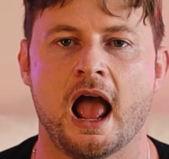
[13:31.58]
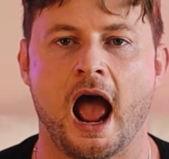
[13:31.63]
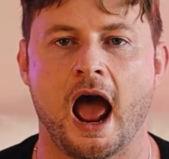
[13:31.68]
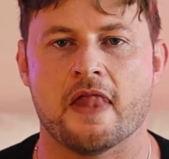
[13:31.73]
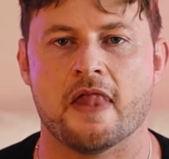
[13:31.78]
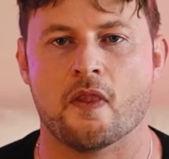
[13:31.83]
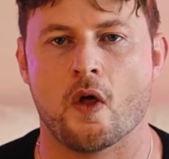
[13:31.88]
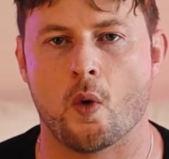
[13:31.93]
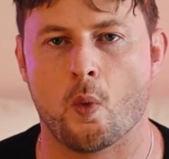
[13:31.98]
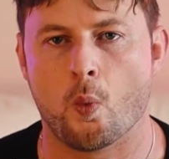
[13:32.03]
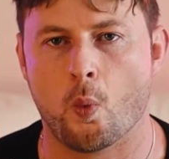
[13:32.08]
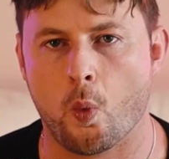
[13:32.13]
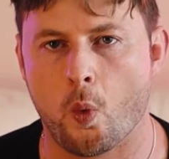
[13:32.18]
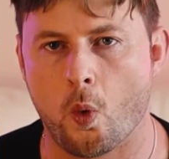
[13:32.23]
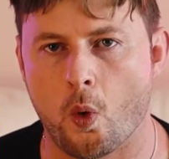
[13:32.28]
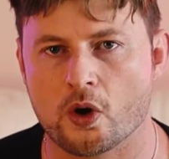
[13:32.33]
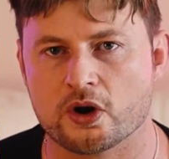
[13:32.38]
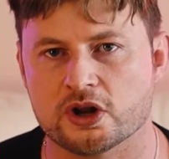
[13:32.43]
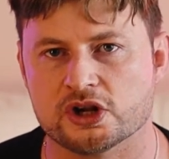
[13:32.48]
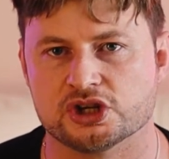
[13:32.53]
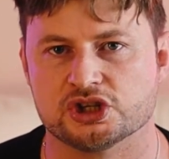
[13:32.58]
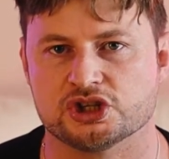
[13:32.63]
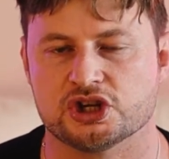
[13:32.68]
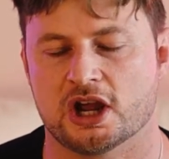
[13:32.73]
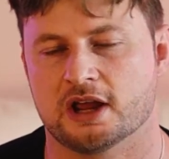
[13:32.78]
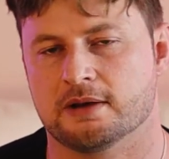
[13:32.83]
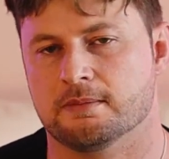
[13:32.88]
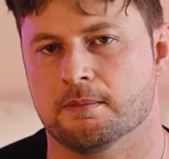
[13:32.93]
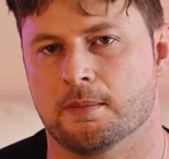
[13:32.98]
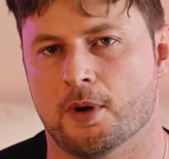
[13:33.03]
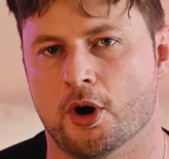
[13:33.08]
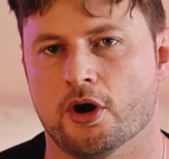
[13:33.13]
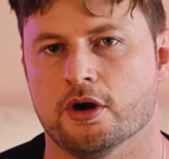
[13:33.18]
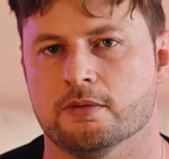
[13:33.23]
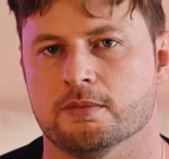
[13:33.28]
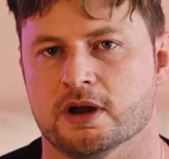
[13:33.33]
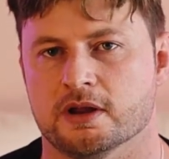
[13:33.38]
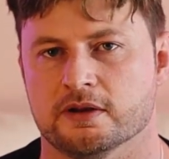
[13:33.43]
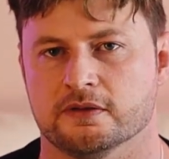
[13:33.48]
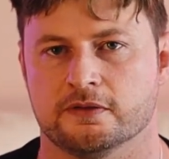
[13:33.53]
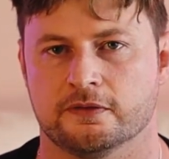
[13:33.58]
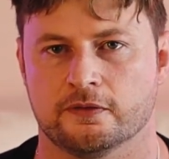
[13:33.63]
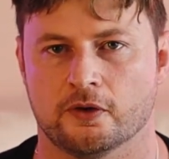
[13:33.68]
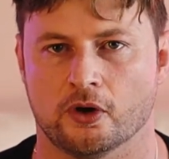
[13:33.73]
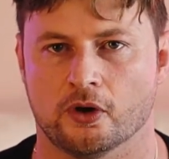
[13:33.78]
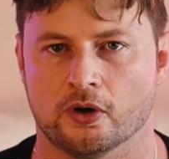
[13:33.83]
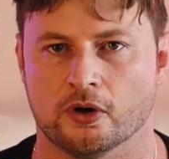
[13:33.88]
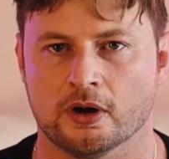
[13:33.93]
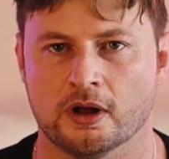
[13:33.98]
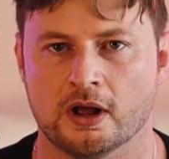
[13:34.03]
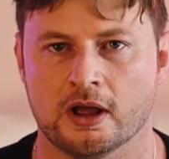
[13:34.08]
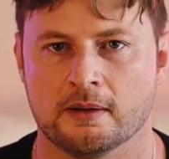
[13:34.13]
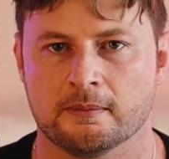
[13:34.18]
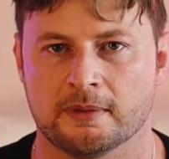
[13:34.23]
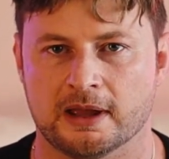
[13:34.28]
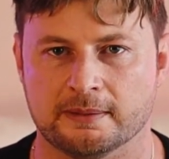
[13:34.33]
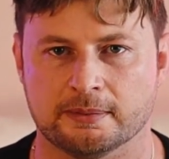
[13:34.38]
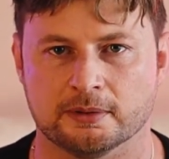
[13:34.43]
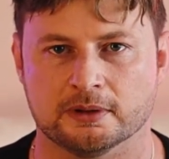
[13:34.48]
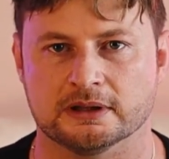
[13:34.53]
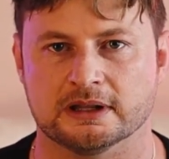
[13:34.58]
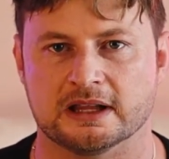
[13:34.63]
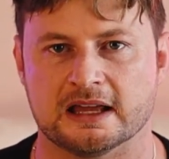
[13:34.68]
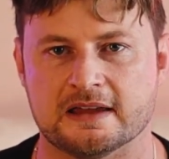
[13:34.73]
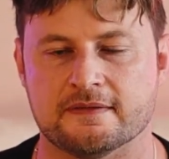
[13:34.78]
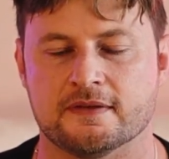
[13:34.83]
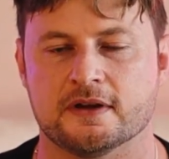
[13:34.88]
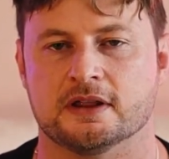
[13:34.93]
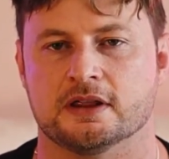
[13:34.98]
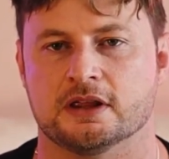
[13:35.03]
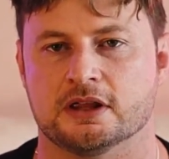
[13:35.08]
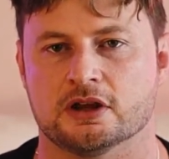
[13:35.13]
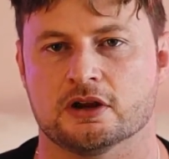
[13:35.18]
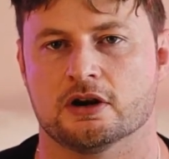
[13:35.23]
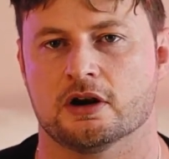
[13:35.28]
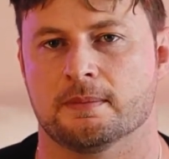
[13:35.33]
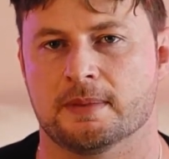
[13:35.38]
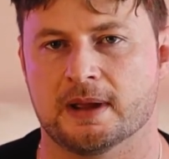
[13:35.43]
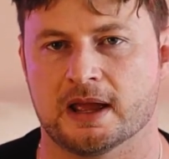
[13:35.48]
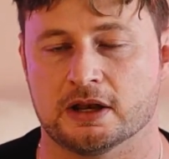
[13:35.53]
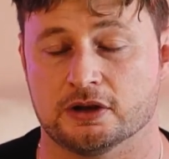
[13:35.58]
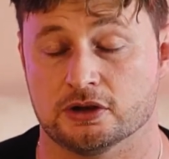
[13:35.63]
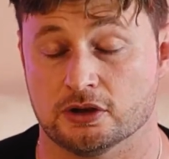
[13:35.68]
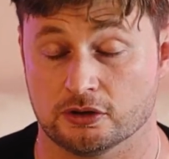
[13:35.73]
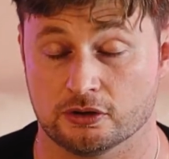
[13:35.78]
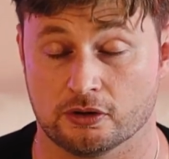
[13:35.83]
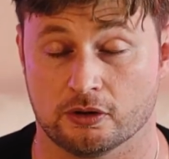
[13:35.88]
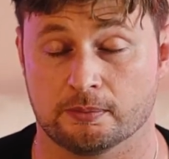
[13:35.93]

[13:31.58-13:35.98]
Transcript: and the watershed moment for people leaving the European Union,